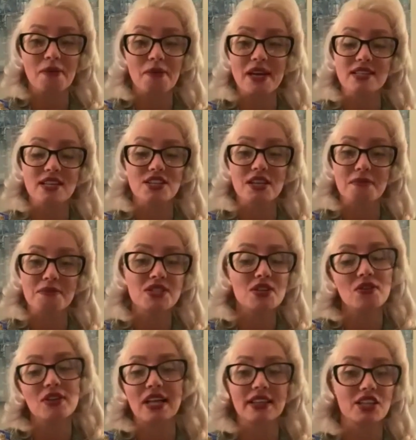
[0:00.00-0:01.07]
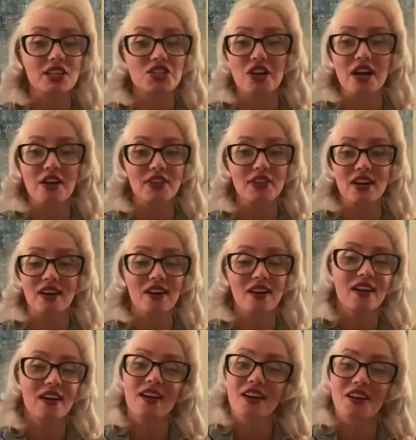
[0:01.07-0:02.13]
message. I'm so glad that you're out there
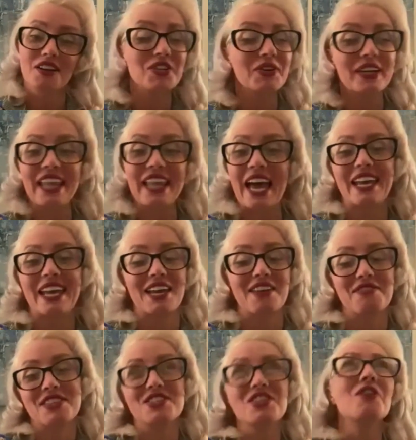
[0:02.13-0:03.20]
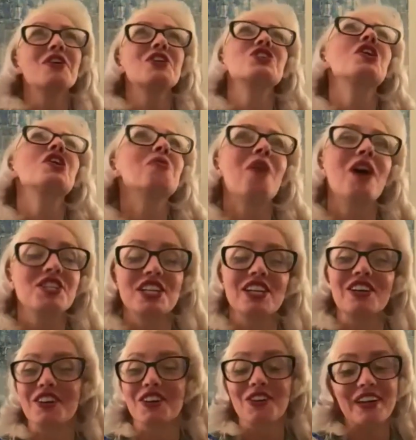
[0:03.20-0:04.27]
doing that. And I so enjoy watching
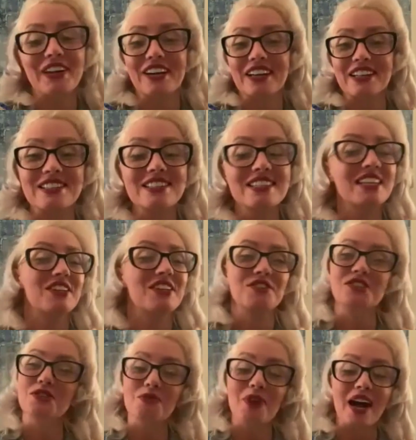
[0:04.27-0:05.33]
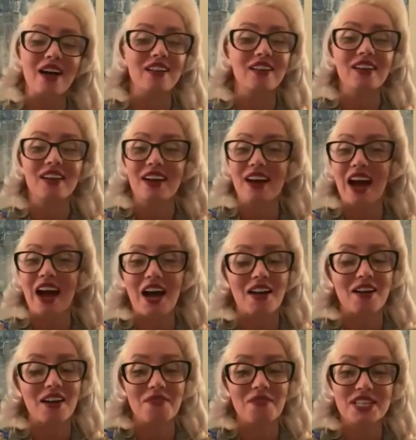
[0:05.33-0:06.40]
your career seeing you do well.
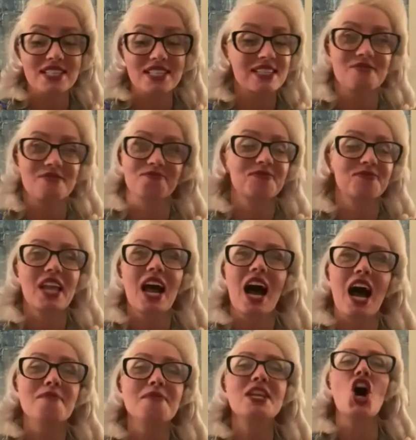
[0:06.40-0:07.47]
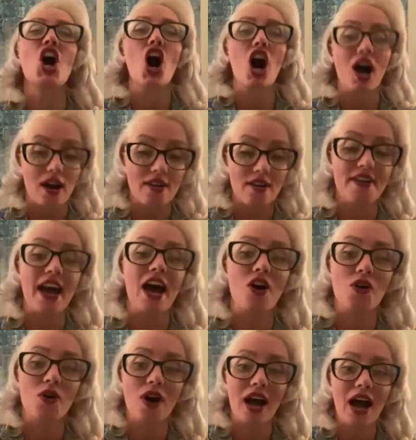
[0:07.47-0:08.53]
I'm in awe of
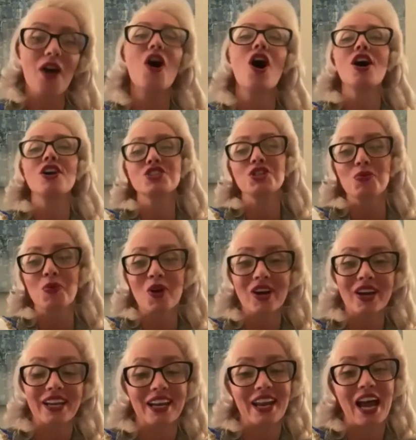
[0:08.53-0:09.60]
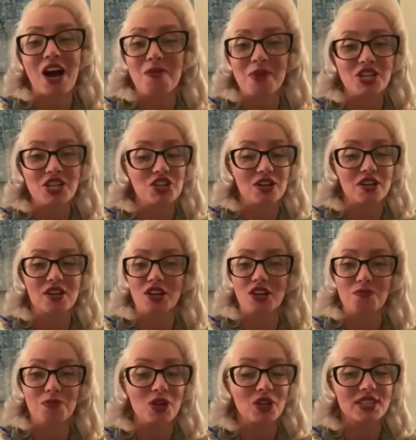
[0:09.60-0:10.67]
how hard you're working and how much
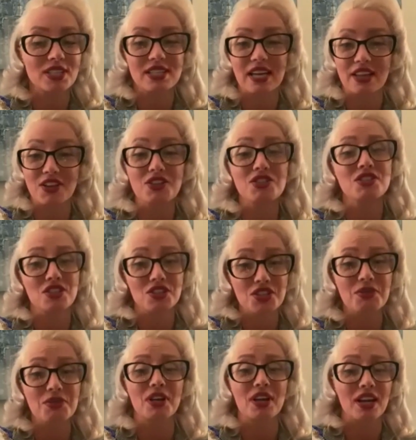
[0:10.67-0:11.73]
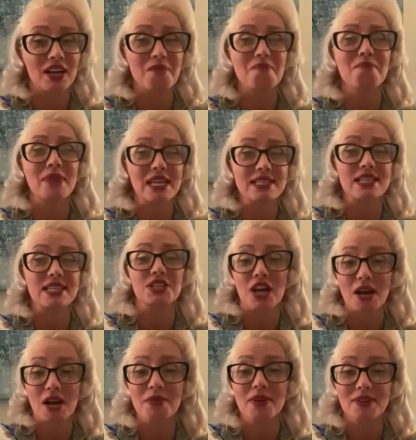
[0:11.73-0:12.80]
you're pulling together. You're doing an amazing
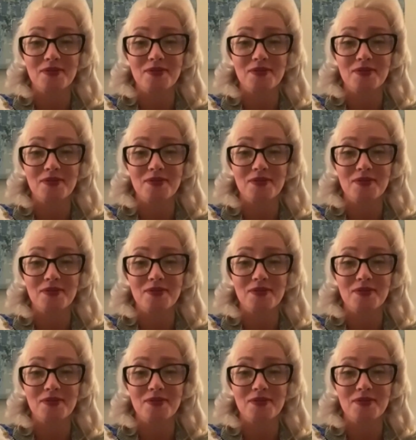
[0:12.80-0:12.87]
job.